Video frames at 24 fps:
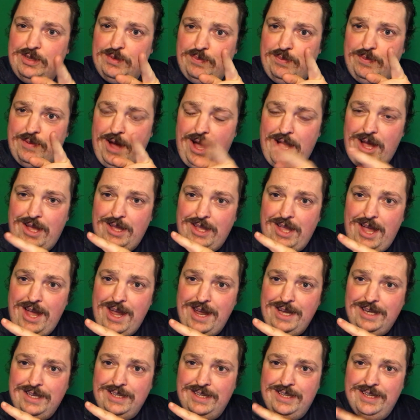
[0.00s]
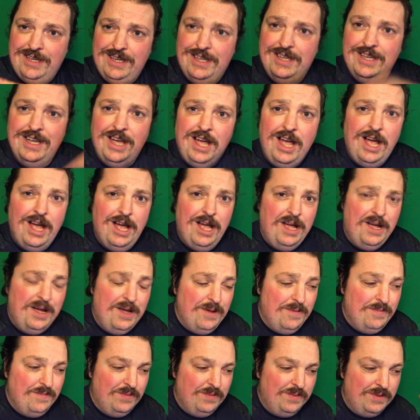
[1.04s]
Spotlight.
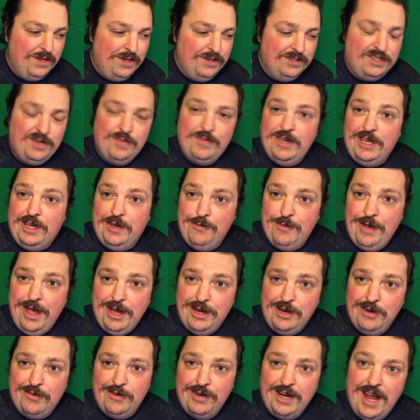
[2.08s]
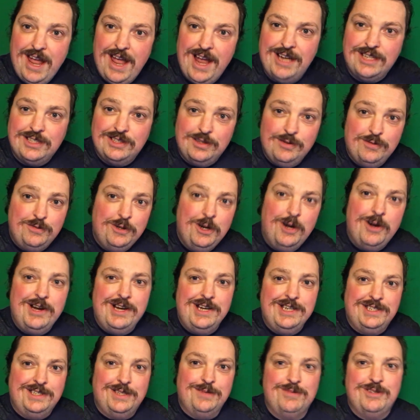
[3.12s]
Um, used to be Commander React, so if you're
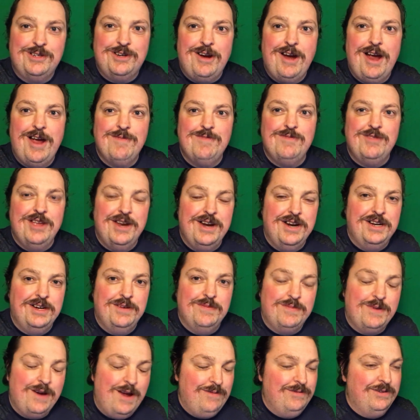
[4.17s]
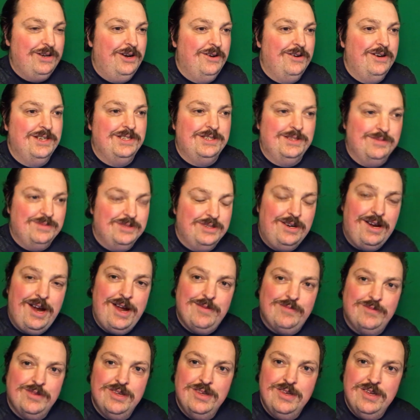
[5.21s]
already subscribed there, you probably already
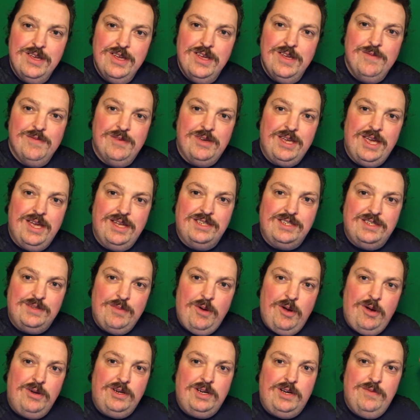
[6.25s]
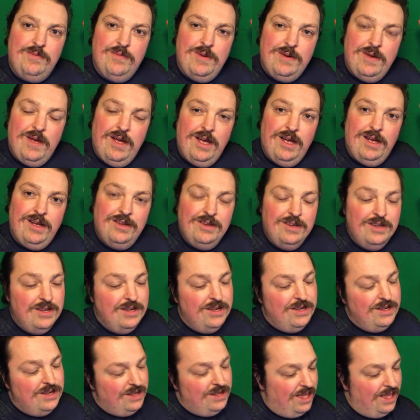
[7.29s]
subscribed. But yeah, small com uh,
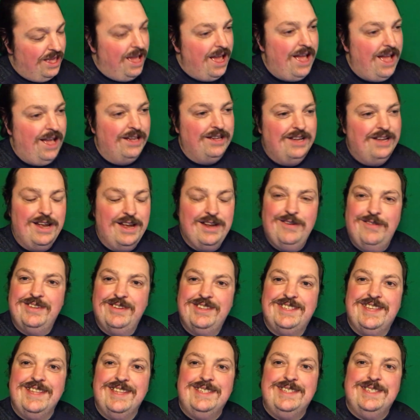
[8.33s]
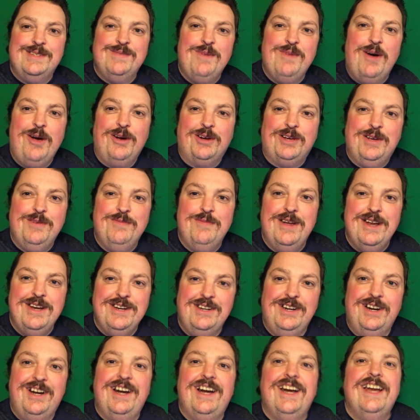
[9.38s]
Ah, I almost said small
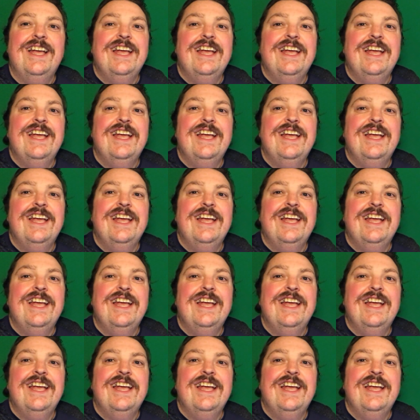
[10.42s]
commander.